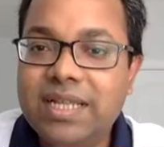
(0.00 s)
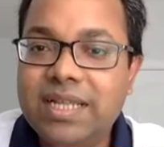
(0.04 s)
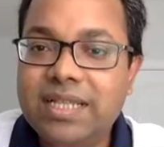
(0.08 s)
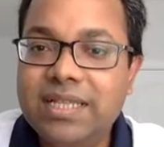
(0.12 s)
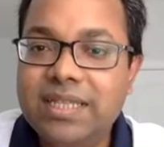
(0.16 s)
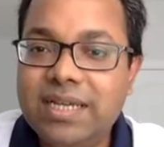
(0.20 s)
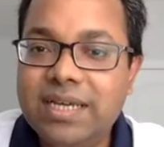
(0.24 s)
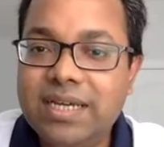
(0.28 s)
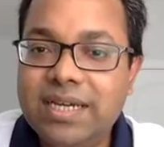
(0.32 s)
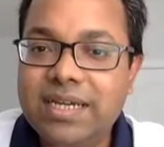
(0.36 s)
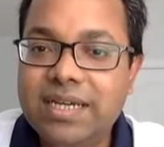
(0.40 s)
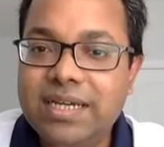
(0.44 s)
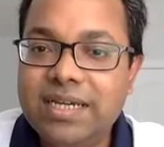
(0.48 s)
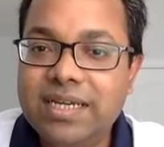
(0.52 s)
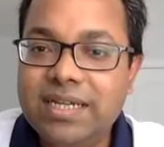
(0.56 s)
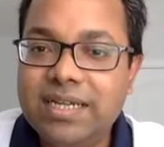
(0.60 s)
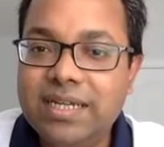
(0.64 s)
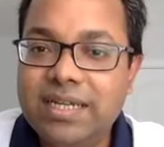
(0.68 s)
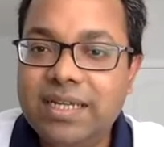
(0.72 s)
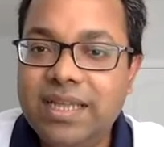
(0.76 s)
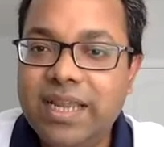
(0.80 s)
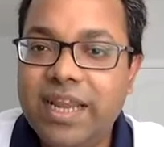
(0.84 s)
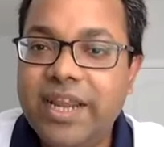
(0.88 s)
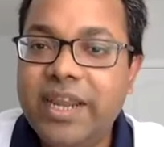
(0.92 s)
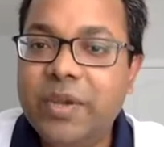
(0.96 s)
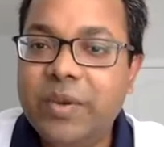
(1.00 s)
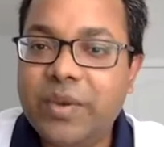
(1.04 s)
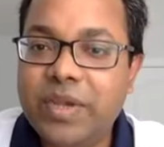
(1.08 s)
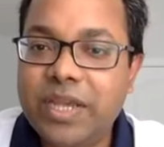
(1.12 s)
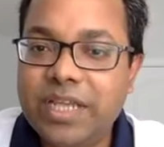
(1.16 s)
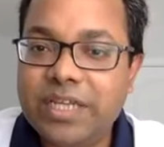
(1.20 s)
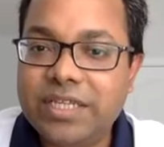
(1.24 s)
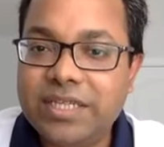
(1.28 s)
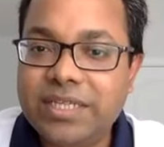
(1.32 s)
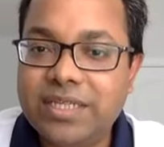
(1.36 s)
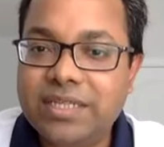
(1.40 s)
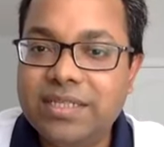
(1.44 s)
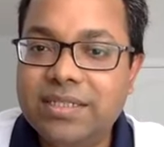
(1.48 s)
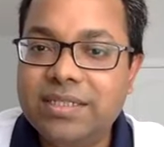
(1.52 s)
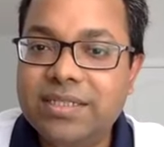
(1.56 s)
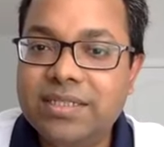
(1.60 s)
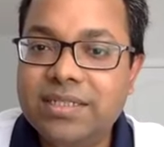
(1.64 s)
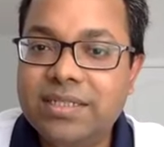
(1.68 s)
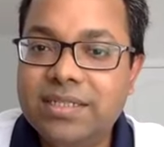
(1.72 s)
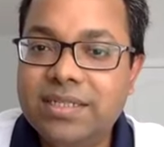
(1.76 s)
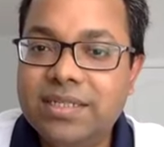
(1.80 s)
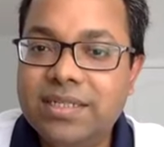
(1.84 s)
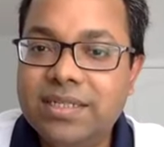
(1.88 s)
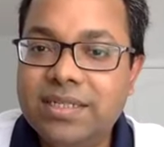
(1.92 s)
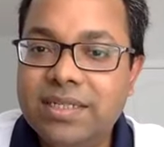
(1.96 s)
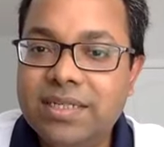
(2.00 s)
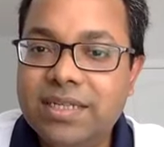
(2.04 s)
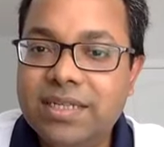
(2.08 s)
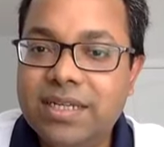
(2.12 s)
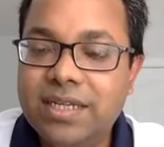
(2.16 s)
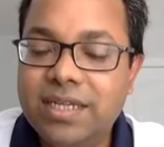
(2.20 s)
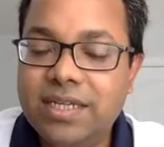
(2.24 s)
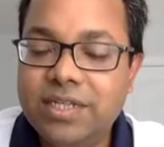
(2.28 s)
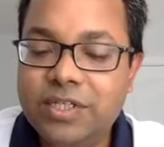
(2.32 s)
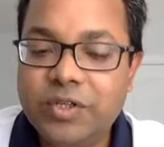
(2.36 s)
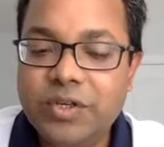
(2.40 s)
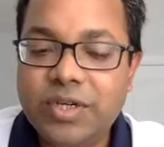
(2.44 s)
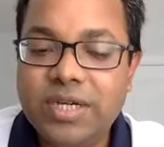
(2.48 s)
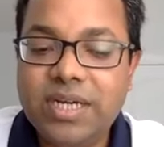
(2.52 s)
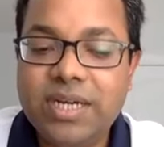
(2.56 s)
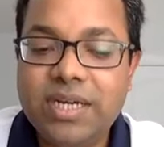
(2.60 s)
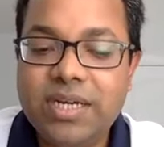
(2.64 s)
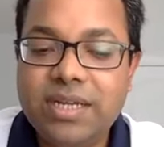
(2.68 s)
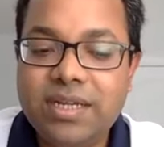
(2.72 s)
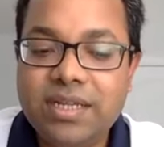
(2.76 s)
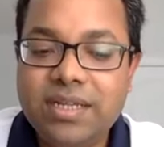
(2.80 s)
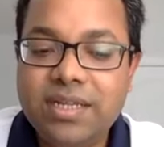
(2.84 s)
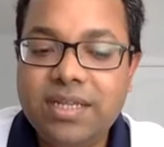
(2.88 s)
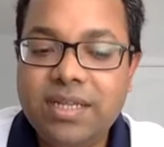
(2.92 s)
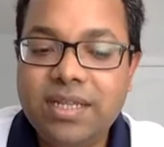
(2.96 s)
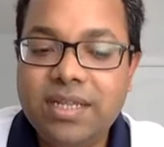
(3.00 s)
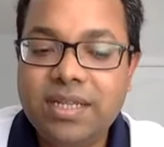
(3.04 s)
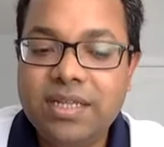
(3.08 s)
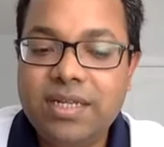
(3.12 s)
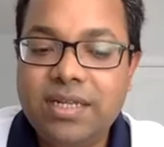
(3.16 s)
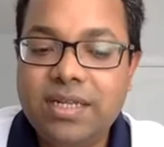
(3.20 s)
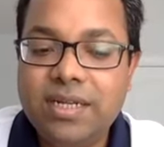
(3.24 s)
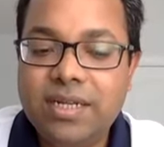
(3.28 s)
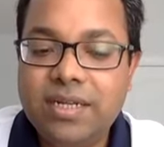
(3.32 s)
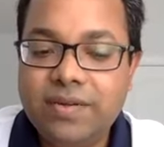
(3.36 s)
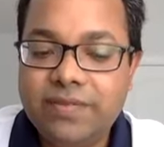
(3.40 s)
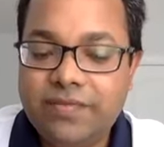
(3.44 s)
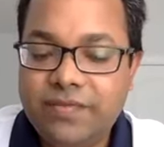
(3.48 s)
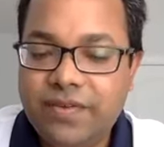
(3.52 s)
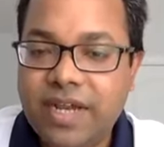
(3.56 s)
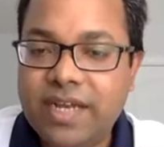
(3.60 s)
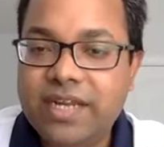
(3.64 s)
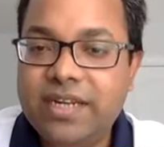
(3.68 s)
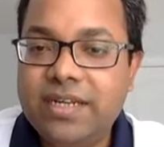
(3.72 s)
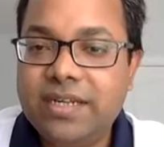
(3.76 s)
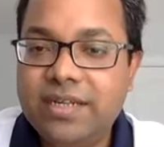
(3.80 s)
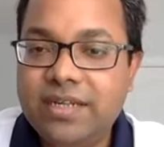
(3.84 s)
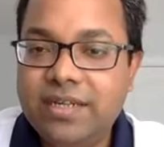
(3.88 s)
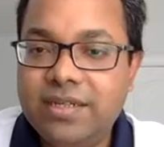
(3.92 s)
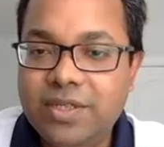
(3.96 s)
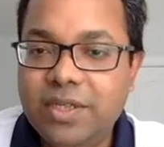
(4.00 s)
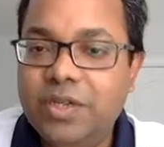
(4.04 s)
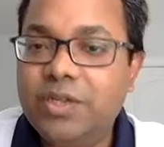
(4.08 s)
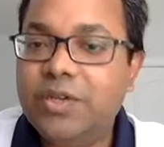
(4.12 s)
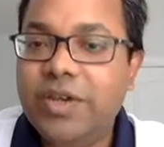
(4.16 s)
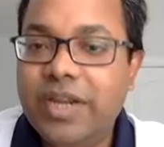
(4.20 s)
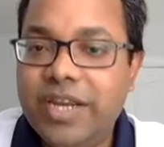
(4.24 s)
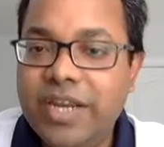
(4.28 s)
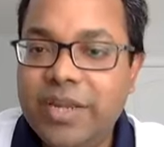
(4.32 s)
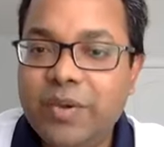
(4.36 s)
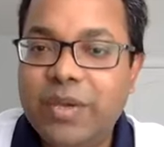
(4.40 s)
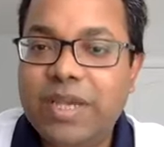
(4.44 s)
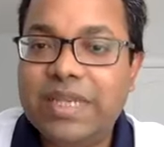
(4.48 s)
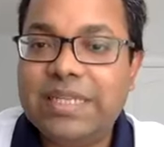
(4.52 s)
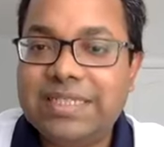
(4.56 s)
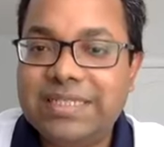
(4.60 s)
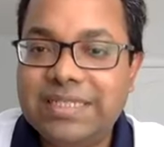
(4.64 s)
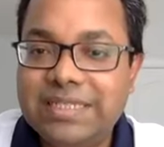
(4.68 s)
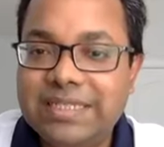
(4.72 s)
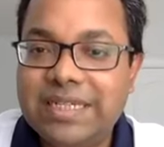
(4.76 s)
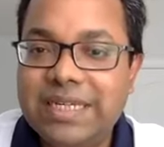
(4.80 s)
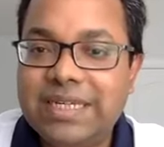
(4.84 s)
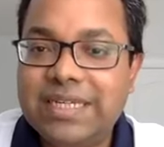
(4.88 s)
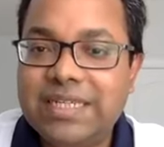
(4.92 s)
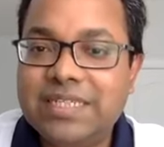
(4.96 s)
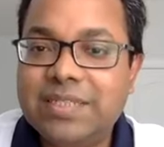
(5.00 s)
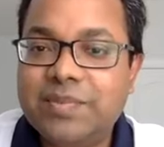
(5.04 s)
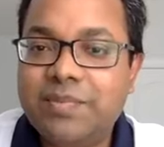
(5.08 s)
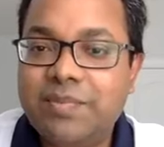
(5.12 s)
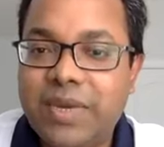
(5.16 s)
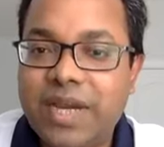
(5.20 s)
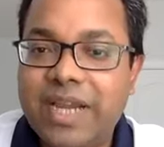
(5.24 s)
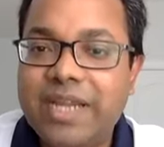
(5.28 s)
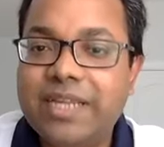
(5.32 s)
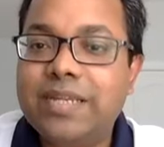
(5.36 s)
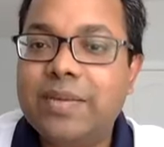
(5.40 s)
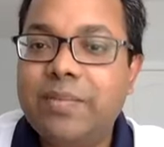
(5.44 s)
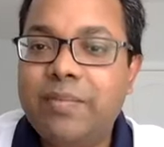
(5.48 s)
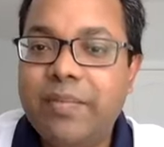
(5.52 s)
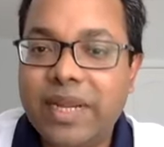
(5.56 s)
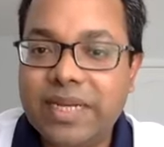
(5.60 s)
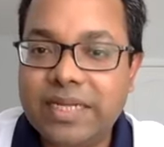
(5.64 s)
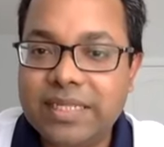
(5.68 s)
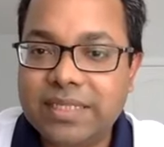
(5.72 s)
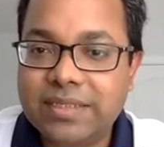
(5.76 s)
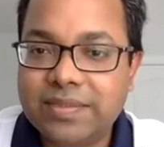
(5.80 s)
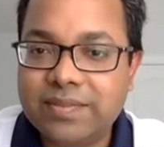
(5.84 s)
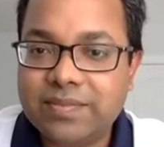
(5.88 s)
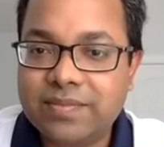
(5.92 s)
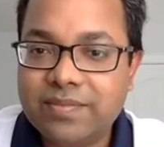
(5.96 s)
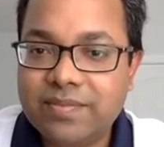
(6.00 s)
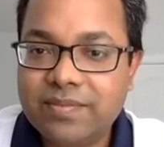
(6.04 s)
the education, your education status might matter.